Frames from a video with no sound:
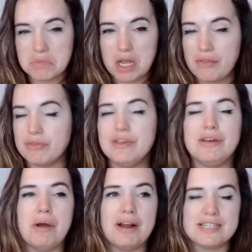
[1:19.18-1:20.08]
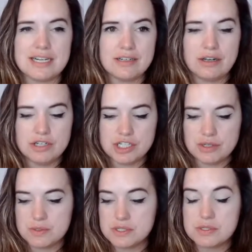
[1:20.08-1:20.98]
You know how technology
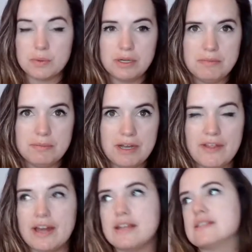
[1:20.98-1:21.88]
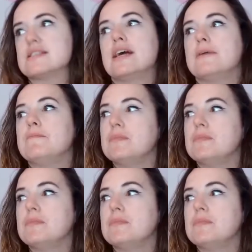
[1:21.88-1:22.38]
goes. So what I mean by that is, like,